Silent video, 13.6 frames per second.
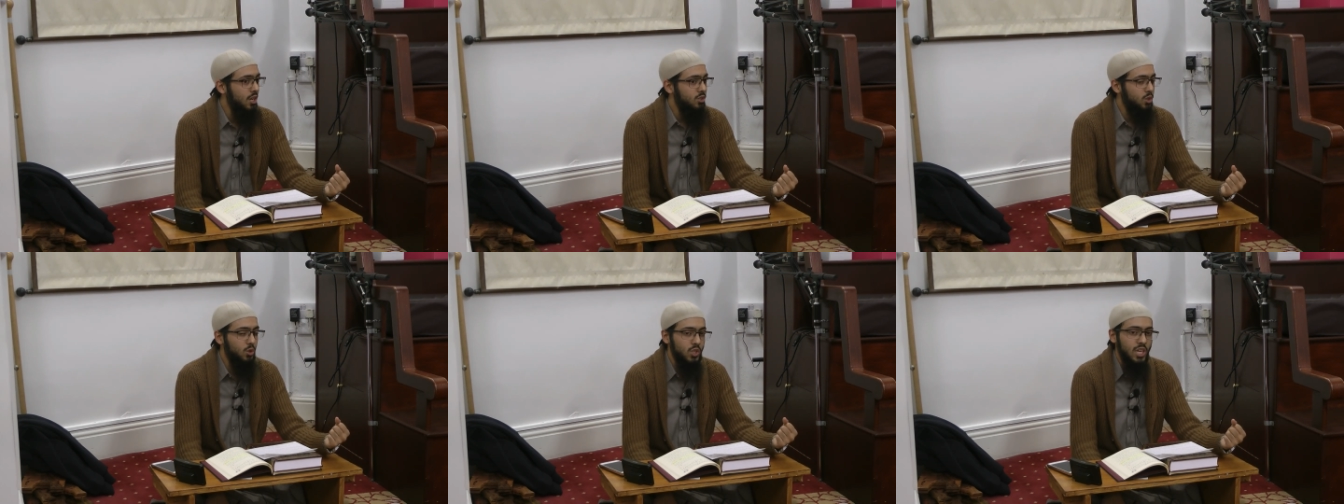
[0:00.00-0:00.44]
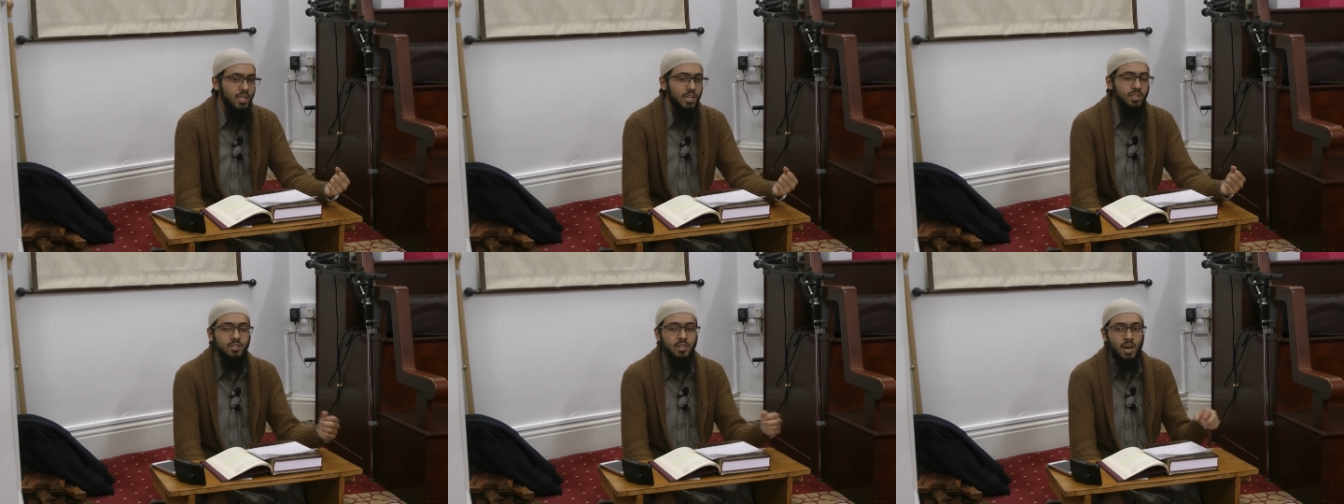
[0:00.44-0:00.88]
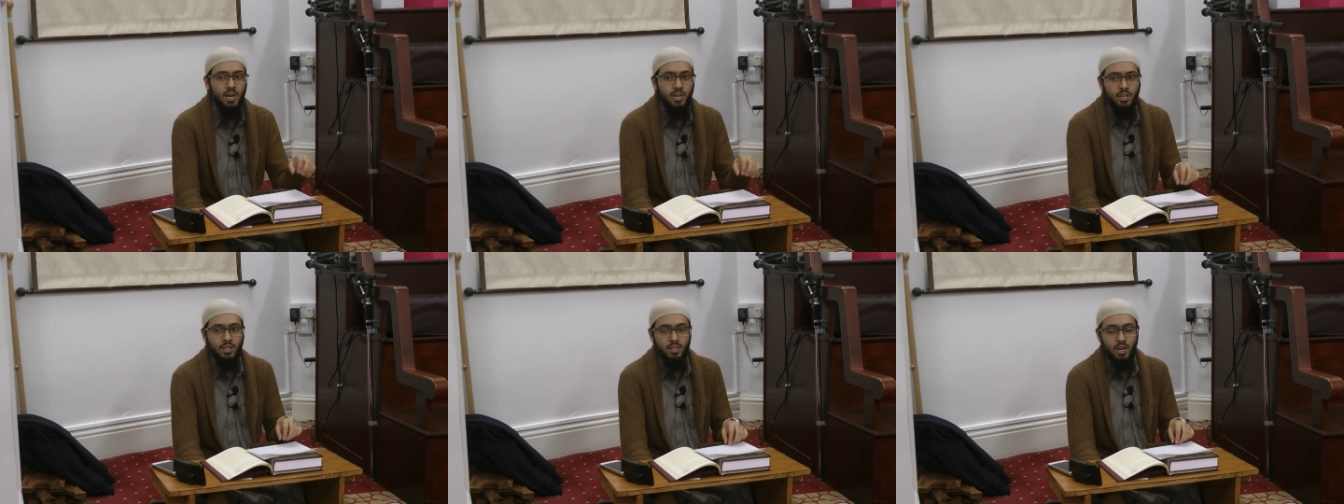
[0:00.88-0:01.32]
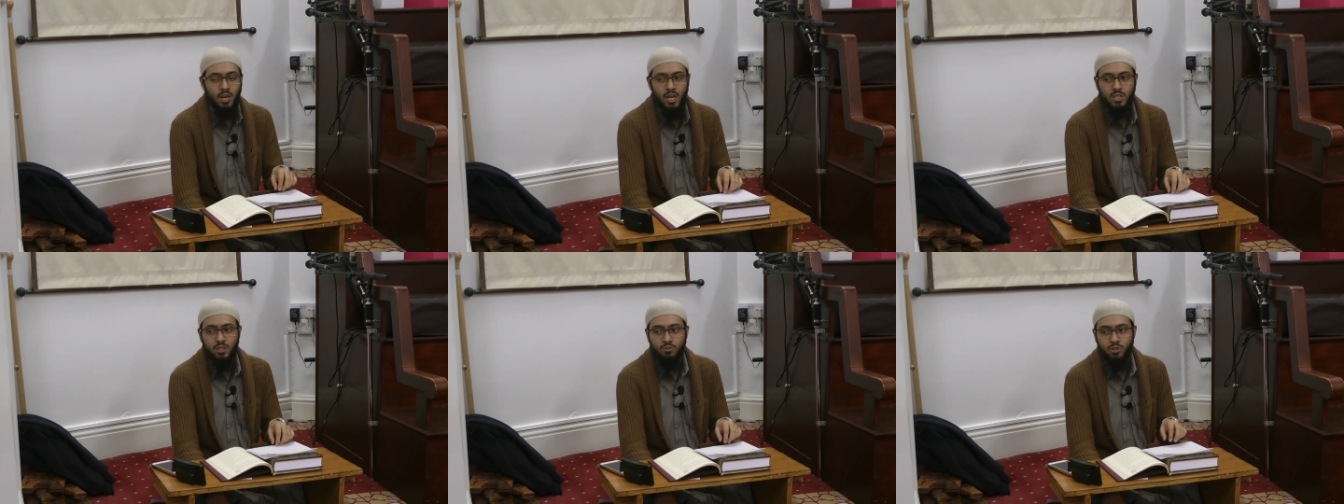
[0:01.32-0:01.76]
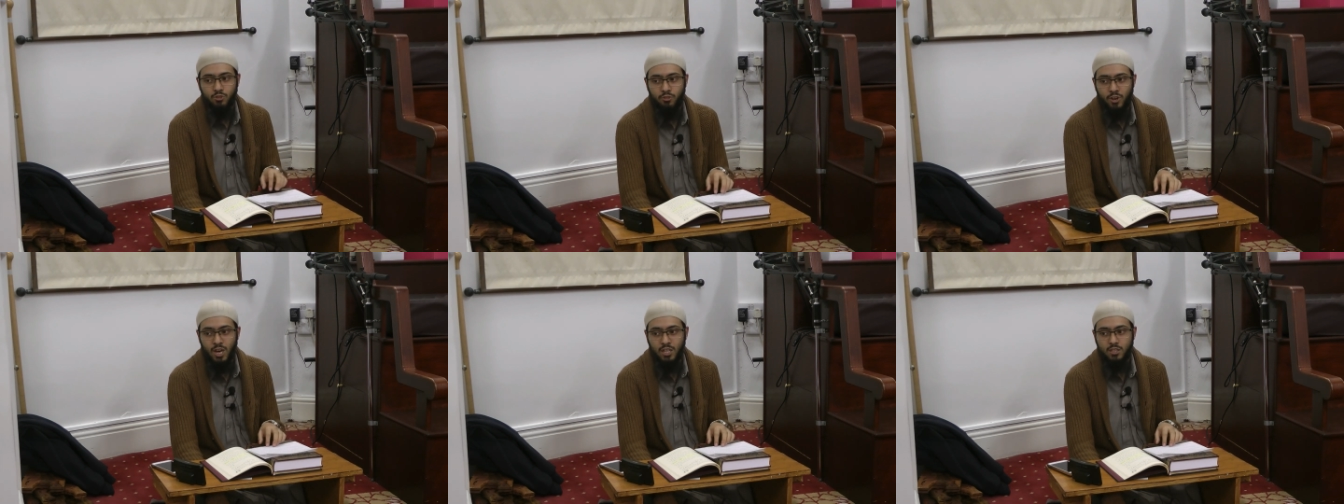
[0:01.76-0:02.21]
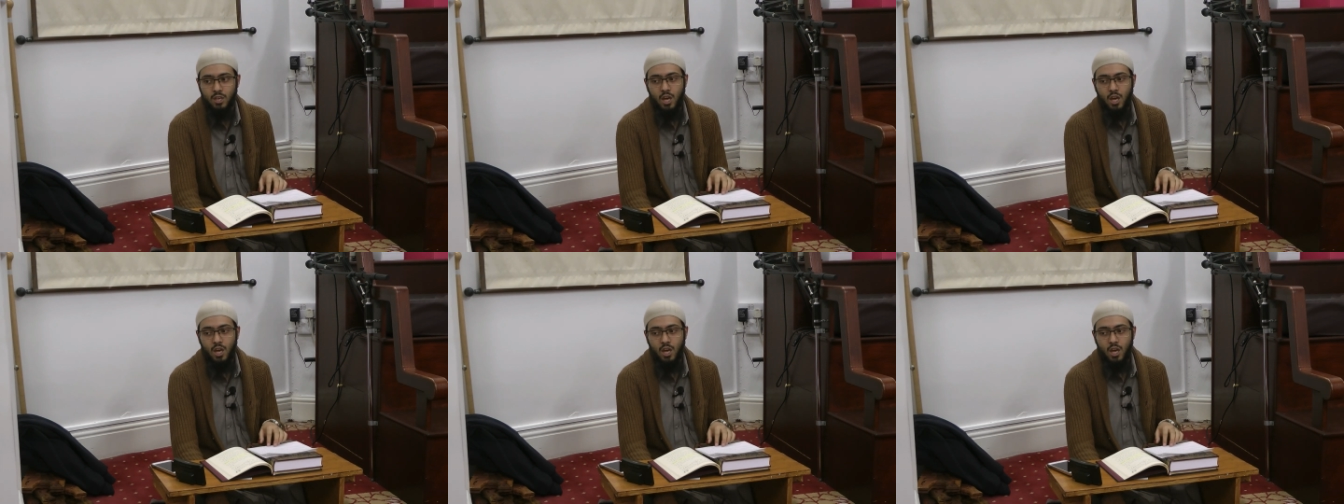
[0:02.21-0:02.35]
So to say that these ayat, of sifat